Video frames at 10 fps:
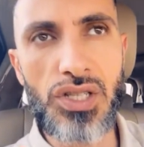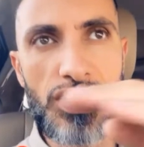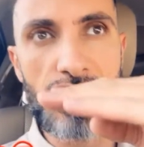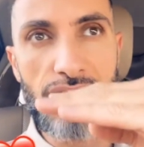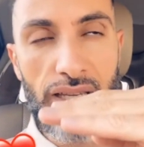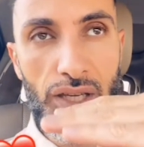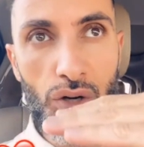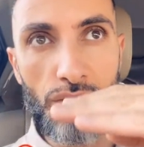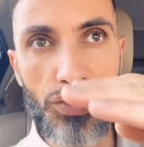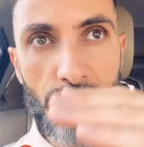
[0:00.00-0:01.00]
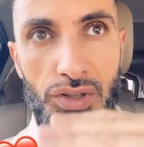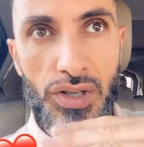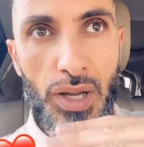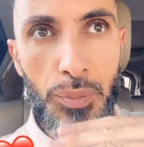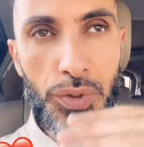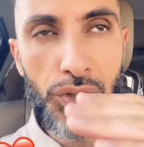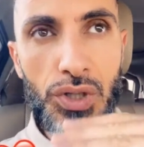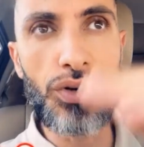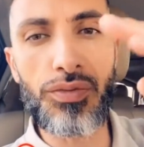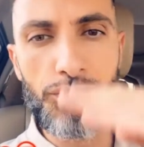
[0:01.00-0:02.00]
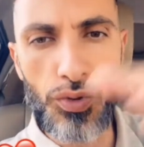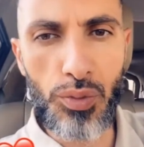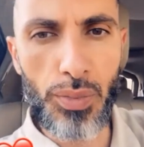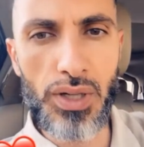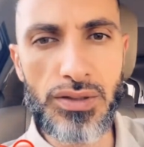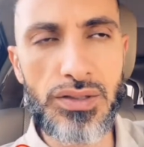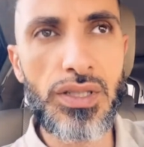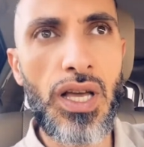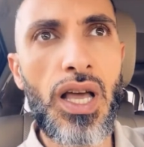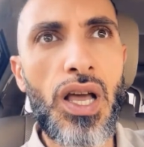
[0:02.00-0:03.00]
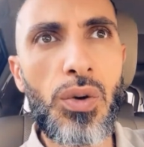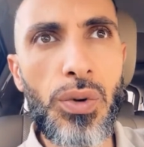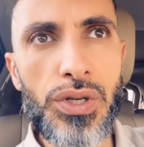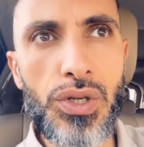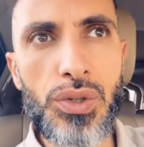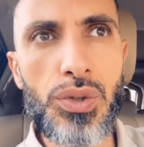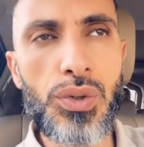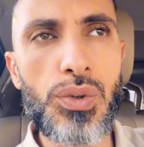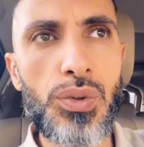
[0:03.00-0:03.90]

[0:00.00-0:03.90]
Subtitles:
Let's say over a period of 4 months when you do